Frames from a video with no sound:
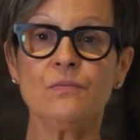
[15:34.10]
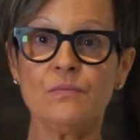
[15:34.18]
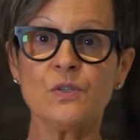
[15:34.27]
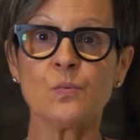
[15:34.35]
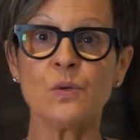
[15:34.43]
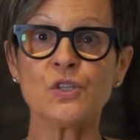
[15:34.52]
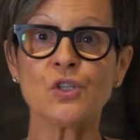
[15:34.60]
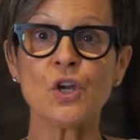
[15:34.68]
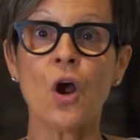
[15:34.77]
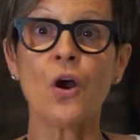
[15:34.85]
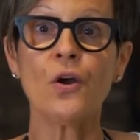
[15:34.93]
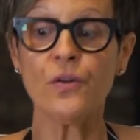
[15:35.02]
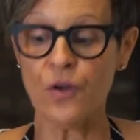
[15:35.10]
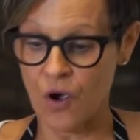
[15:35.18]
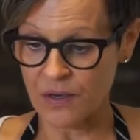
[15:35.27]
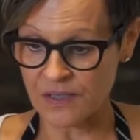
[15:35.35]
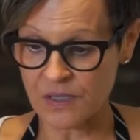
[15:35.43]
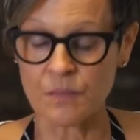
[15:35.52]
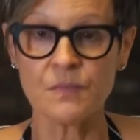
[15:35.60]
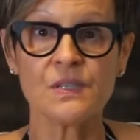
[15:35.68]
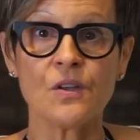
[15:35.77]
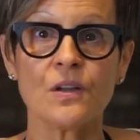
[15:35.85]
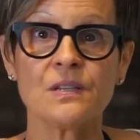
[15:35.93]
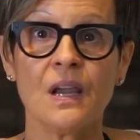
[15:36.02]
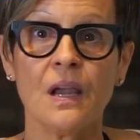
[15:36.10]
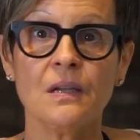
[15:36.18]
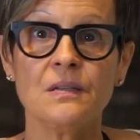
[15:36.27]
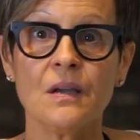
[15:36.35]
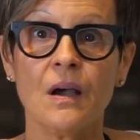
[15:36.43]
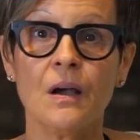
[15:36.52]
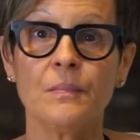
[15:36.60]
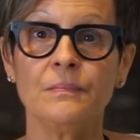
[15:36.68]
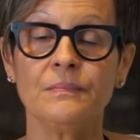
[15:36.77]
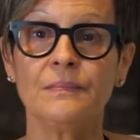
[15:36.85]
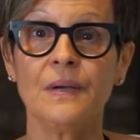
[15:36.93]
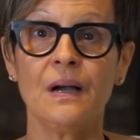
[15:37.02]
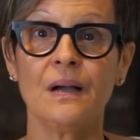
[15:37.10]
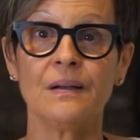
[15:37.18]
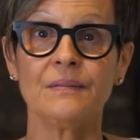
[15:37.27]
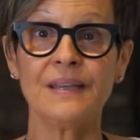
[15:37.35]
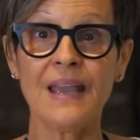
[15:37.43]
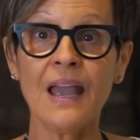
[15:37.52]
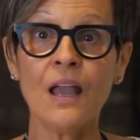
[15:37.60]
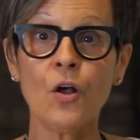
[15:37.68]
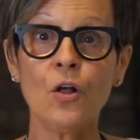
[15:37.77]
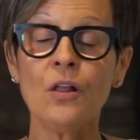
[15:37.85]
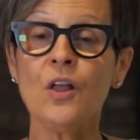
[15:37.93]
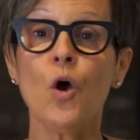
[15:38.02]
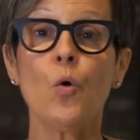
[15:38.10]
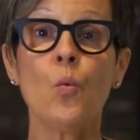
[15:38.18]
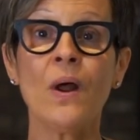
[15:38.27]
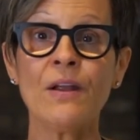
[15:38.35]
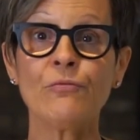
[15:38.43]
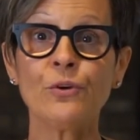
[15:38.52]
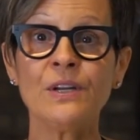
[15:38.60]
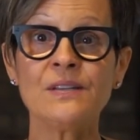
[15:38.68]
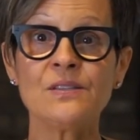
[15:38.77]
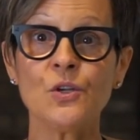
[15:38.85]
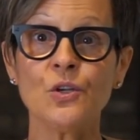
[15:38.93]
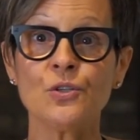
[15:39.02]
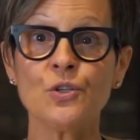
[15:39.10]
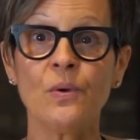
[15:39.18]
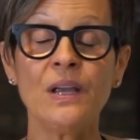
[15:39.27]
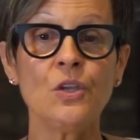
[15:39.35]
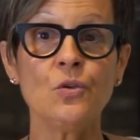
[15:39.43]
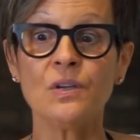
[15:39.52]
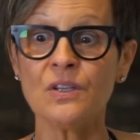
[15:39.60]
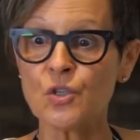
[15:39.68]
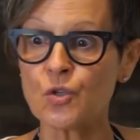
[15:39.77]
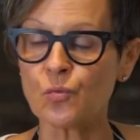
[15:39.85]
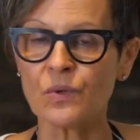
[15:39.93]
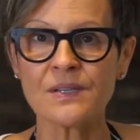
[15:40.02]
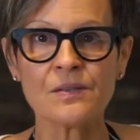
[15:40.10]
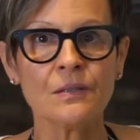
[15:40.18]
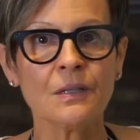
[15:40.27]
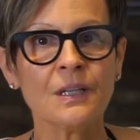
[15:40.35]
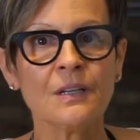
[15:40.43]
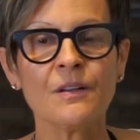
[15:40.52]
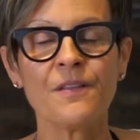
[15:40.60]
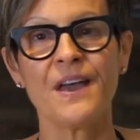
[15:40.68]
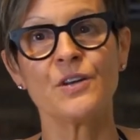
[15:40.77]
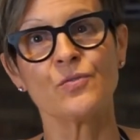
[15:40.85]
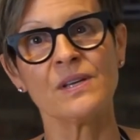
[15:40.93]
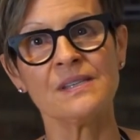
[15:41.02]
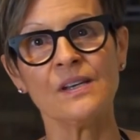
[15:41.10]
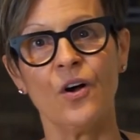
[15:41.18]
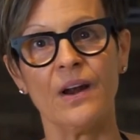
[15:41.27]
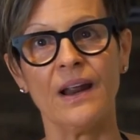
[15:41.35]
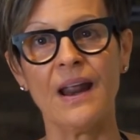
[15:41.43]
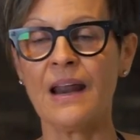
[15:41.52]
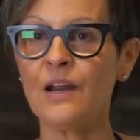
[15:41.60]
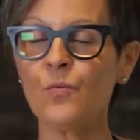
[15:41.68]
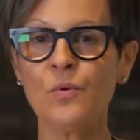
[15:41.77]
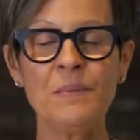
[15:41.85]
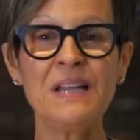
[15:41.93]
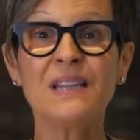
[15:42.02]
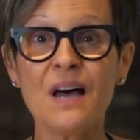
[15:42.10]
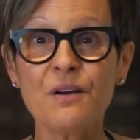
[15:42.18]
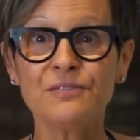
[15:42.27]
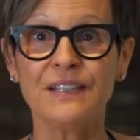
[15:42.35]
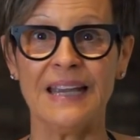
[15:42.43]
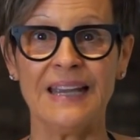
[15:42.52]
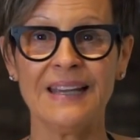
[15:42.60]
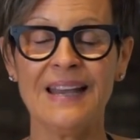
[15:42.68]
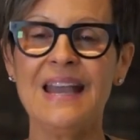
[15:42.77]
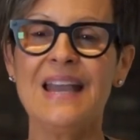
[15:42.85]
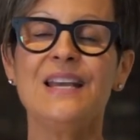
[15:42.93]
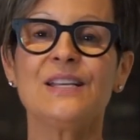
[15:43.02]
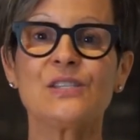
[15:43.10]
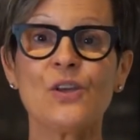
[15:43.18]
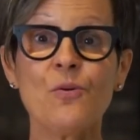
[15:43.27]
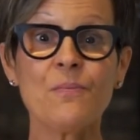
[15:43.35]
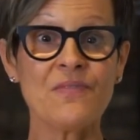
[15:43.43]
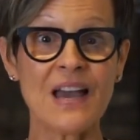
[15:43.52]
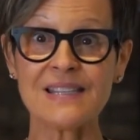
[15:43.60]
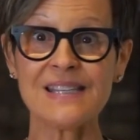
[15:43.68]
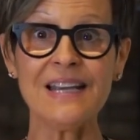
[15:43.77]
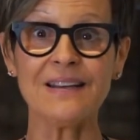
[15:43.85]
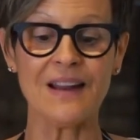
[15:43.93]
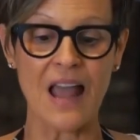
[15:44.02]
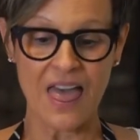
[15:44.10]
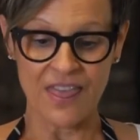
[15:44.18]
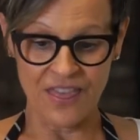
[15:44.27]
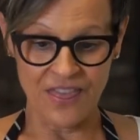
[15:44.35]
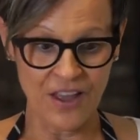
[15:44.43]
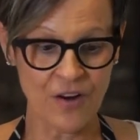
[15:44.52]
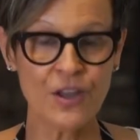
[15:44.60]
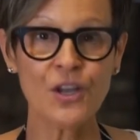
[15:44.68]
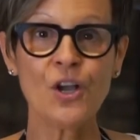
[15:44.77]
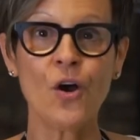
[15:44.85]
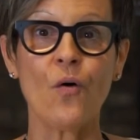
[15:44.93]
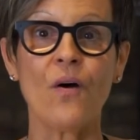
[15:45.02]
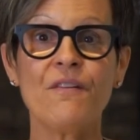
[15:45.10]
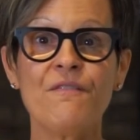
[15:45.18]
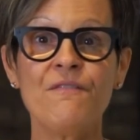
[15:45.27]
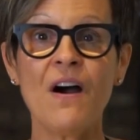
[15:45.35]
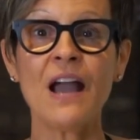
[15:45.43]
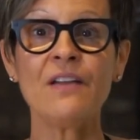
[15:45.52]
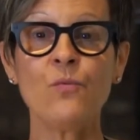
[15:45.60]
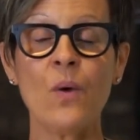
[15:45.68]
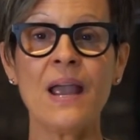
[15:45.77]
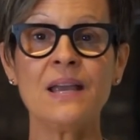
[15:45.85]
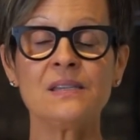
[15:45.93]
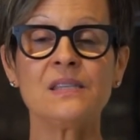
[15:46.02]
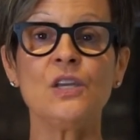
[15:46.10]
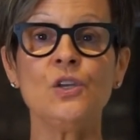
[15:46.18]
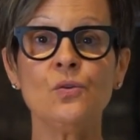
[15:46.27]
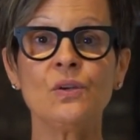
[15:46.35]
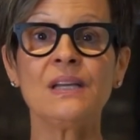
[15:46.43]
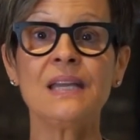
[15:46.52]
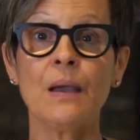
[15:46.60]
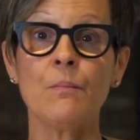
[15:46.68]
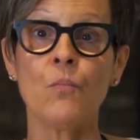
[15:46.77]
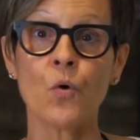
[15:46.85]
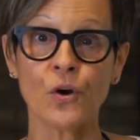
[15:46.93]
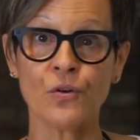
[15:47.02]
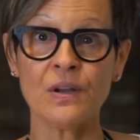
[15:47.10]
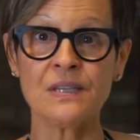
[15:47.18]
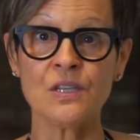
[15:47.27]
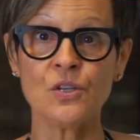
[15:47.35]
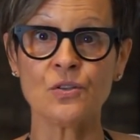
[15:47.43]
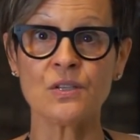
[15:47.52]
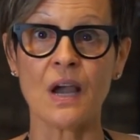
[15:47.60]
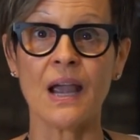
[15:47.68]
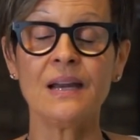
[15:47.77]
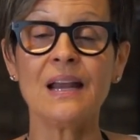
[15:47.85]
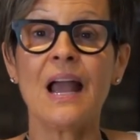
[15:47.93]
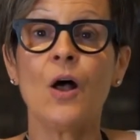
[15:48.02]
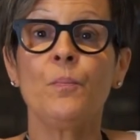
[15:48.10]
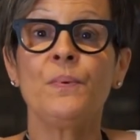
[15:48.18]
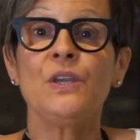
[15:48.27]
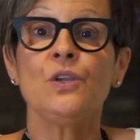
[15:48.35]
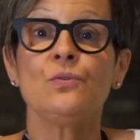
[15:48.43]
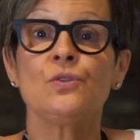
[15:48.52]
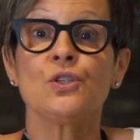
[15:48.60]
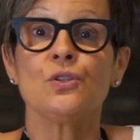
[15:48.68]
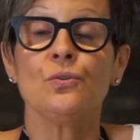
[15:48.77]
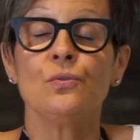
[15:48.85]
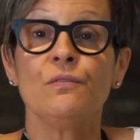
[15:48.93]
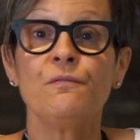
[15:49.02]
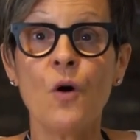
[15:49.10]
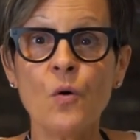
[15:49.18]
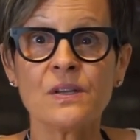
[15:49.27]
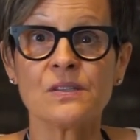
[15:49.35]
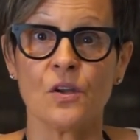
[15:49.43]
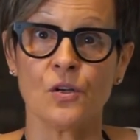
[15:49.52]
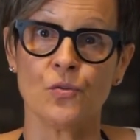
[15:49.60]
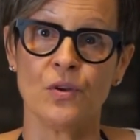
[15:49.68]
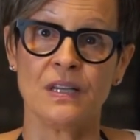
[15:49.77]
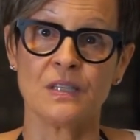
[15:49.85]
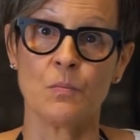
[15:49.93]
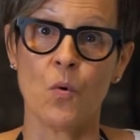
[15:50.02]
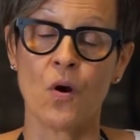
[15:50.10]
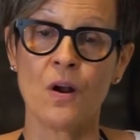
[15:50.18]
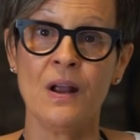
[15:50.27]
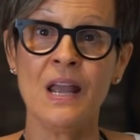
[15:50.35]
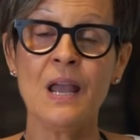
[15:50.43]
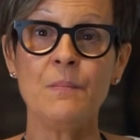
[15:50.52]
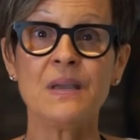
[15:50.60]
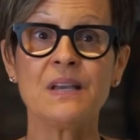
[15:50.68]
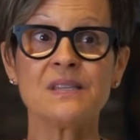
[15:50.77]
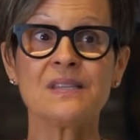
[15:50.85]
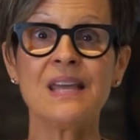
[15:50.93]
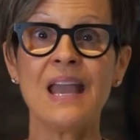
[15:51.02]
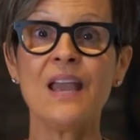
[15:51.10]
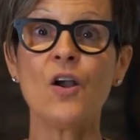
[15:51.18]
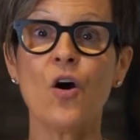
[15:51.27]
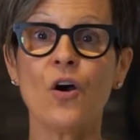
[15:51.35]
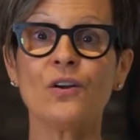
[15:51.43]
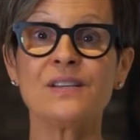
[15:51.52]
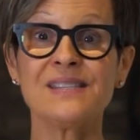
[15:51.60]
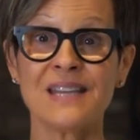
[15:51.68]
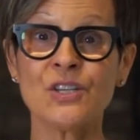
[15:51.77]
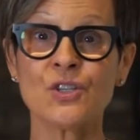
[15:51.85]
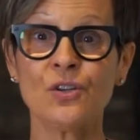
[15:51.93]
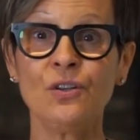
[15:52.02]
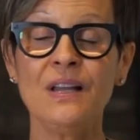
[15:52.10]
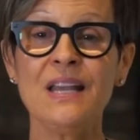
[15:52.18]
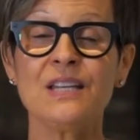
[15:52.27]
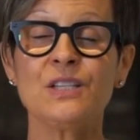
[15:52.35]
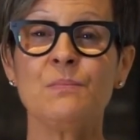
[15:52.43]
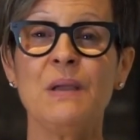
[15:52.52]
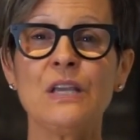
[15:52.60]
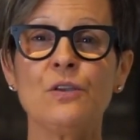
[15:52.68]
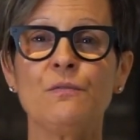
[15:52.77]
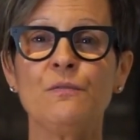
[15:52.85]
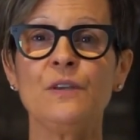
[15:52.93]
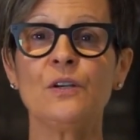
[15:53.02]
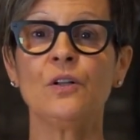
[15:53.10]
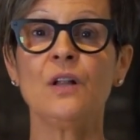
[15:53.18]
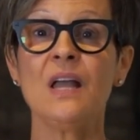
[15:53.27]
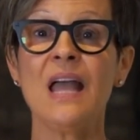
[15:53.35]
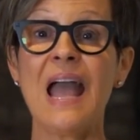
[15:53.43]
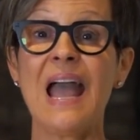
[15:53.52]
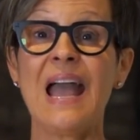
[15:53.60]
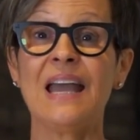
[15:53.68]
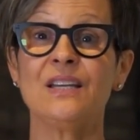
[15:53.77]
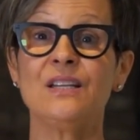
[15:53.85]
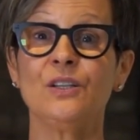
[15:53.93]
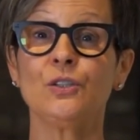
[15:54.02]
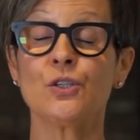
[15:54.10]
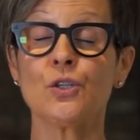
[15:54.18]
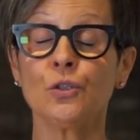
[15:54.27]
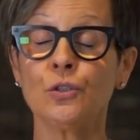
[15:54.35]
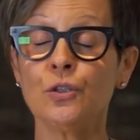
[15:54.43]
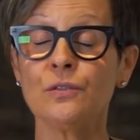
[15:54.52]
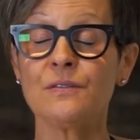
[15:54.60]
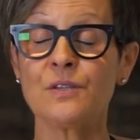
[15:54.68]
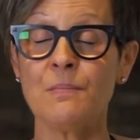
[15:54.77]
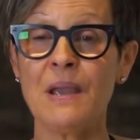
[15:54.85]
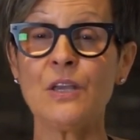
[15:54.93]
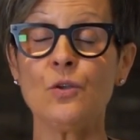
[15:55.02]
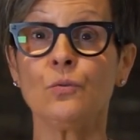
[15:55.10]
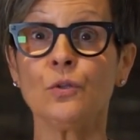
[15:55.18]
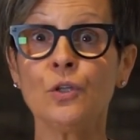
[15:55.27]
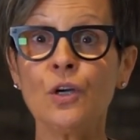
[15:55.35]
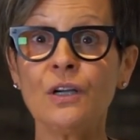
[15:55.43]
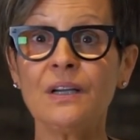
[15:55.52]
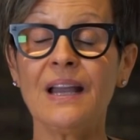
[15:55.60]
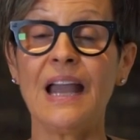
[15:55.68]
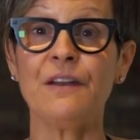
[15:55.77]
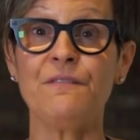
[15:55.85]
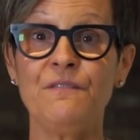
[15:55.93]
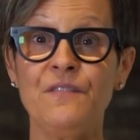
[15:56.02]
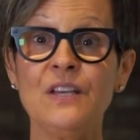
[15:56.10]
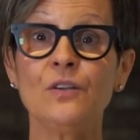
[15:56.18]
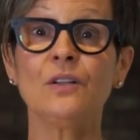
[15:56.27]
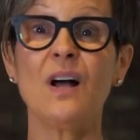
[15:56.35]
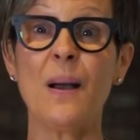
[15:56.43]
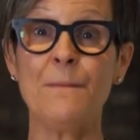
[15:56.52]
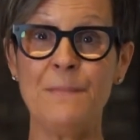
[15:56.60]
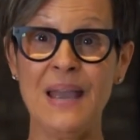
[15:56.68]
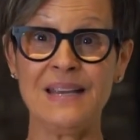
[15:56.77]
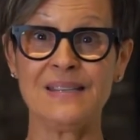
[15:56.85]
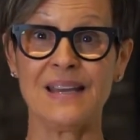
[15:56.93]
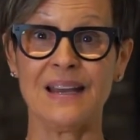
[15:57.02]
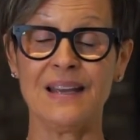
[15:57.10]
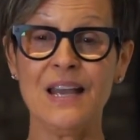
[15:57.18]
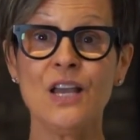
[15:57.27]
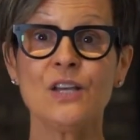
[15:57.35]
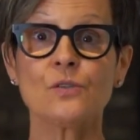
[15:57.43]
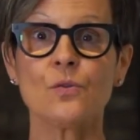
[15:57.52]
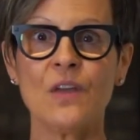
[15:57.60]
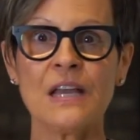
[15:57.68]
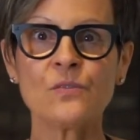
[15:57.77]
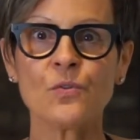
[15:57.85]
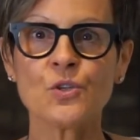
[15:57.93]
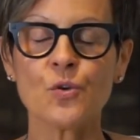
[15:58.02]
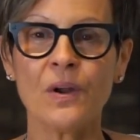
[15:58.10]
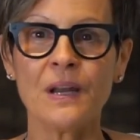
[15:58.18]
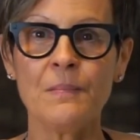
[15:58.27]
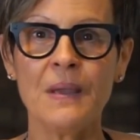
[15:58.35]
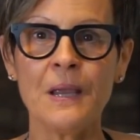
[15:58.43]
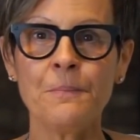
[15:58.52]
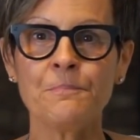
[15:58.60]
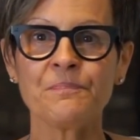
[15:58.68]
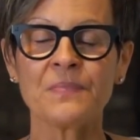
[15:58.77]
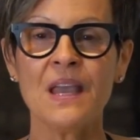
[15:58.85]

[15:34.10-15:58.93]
Swiss chard, on some sautéed kale, whatever it is that you're doing, you can drizzle a little of that dressing on it and it will be lovely. So that's it. There you go. 5 ways that you can get more greens in your diet, helping you to focus on greens more, because they are essential to make you feel and to make you look and feel amazing. So thanks for joining me.